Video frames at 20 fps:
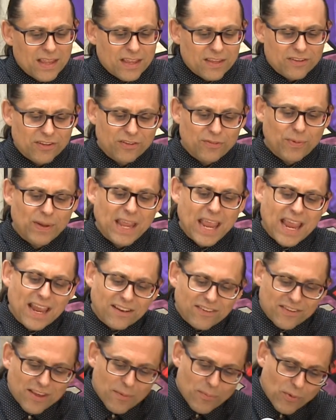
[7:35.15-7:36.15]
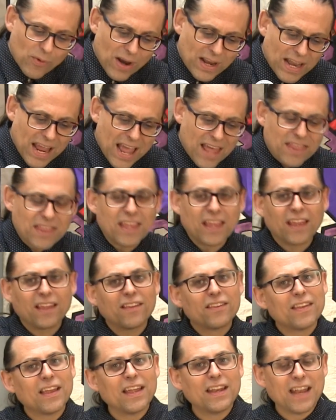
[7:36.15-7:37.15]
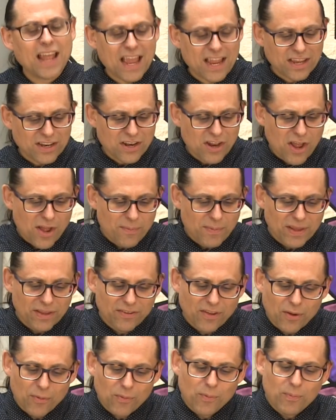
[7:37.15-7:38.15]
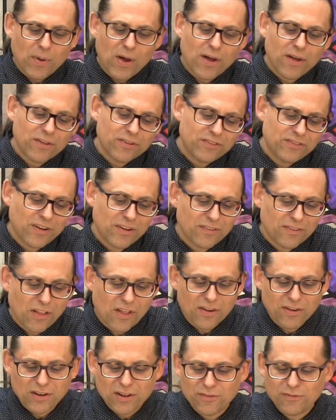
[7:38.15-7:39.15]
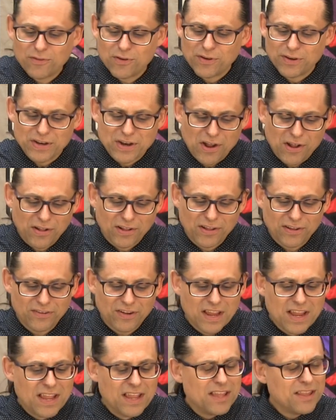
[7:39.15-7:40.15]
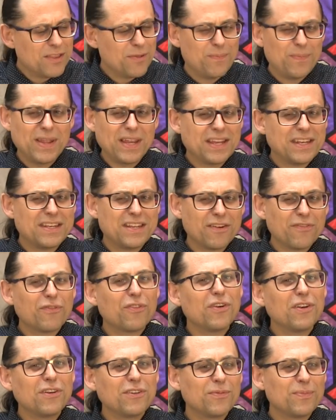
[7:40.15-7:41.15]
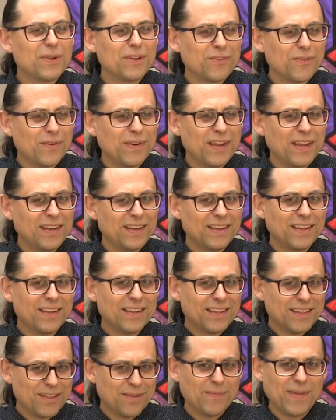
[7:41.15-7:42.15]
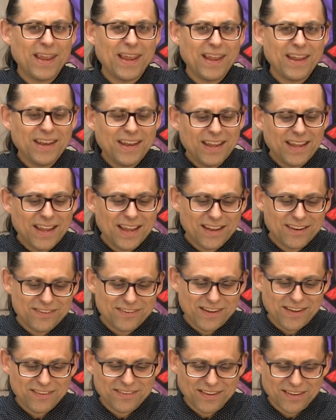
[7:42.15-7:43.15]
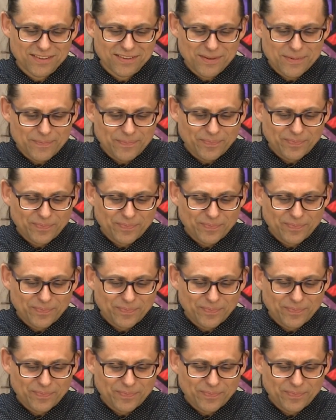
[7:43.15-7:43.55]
Since we can't separate ethics and economics, I will pause just long enough to acknowledge the big difference between the man and Jesus.